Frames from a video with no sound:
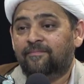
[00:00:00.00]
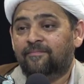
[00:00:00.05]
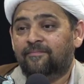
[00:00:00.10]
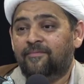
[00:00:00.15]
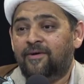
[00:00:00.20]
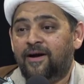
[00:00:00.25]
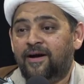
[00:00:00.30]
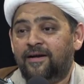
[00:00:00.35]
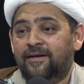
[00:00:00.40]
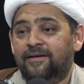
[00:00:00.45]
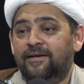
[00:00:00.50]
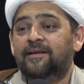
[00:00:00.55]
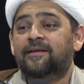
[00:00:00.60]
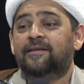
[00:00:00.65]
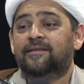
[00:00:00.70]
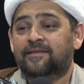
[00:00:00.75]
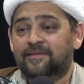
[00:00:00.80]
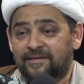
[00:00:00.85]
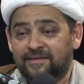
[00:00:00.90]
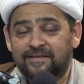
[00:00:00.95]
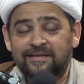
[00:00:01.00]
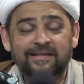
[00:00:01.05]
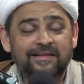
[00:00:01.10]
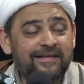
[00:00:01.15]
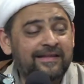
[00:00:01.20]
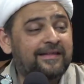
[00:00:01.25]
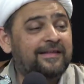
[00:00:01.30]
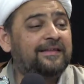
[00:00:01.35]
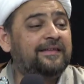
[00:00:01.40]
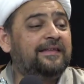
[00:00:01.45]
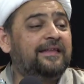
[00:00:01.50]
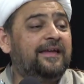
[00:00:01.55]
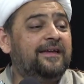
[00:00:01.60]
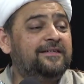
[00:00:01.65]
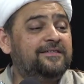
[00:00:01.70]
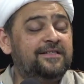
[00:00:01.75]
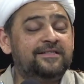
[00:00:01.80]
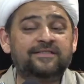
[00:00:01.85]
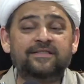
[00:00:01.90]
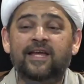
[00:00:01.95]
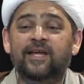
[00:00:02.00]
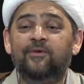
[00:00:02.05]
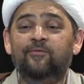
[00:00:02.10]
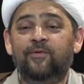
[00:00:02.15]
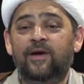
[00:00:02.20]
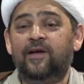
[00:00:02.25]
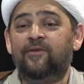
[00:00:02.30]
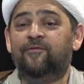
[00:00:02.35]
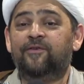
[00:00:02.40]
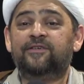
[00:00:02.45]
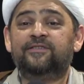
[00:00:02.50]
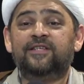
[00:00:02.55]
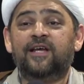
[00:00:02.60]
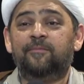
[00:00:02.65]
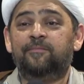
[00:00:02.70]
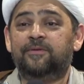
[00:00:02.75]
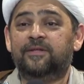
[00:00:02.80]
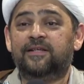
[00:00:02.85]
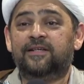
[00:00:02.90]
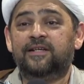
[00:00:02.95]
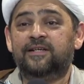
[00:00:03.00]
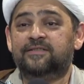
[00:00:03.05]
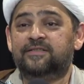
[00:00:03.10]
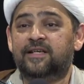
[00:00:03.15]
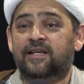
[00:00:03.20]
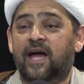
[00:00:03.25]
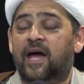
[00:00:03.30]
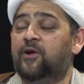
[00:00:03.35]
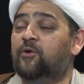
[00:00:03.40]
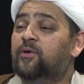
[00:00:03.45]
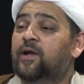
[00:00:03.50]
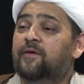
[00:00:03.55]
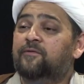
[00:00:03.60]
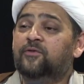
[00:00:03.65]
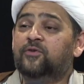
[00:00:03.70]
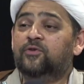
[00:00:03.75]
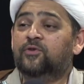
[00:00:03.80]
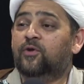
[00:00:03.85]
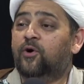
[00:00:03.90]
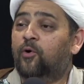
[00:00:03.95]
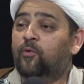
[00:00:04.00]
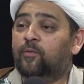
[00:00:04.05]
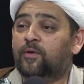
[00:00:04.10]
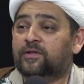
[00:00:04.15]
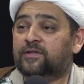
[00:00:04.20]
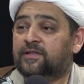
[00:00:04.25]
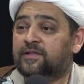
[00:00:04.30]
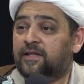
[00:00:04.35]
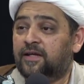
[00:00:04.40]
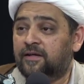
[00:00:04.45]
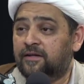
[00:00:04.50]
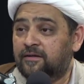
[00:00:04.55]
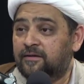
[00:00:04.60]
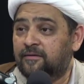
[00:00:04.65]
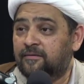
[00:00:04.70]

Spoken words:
Right? In the same way, for example, the kids say, I don't have to do the homework today.